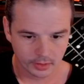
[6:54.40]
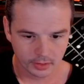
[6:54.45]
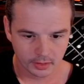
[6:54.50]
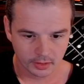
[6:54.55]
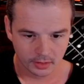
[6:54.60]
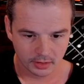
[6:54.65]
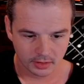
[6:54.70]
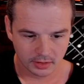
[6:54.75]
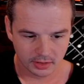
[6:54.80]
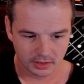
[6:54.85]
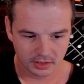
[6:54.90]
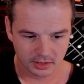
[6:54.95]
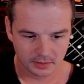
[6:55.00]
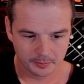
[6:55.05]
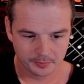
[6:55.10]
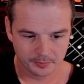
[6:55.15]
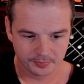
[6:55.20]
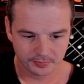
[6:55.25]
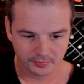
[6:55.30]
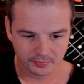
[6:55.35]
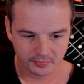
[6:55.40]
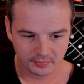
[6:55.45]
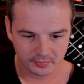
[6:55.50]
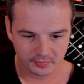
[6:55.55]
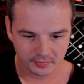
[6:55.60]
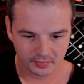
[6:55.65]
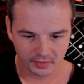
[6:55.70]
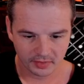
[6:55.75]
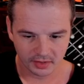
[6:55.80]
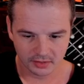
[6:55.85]

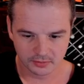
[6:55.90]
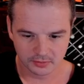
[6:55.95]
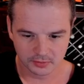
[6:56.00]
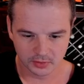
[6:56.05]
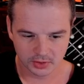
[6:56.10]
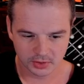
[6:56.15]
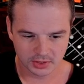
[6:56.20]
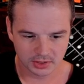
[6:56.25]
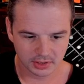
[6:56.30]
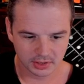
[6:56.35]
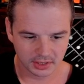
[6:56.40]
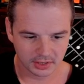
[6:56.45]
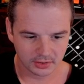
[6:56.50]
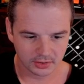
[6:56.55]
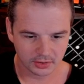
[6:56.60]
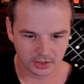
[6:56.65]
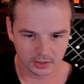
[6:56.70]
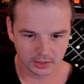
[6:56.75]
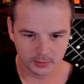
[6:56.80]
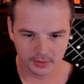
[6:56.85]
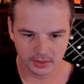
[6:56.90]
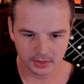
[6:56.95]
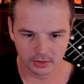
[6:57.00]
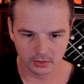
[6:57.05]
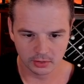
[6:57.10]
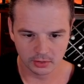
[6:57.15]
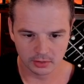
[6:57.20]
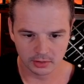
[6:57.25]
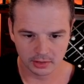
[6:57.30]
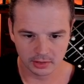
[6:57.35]
Unfortunately, I don't think we can
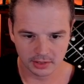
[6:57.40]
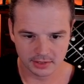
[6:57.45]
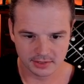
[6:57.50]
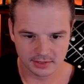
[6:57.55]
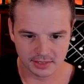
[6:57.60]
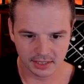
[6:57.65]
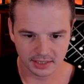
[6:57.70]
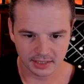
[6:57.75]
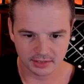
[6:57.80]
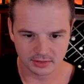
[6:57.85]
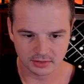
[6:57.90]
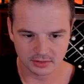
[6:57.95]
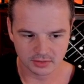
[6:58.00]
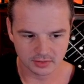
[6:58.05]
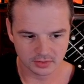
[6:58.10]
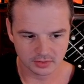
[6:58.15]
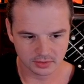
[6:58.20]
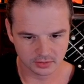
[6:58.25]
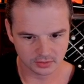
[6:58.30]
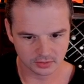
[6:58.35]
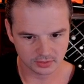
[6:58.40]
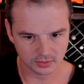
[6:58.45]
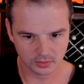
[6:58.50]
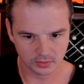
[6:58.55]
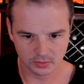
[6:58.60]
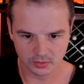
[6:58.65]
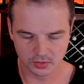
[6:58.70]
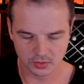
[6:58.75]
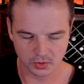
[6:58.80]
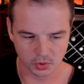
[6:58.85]
utilize that
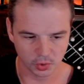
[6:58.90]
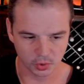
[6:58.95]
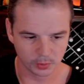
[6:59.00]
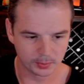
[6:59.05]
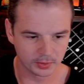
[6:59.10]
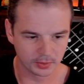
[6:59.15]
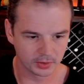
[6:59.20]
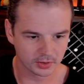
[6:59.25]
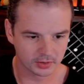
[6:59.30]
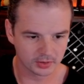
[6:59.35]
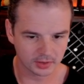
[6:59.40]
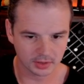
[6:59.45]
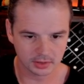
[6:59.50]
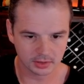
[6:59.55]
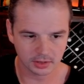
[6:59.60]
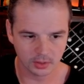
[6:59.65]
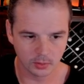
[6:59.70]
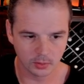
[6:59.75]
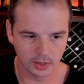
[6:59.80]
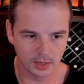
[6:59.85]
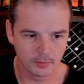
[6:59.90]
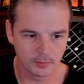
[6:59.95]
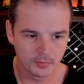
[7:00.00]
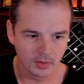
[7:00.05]
super critically well.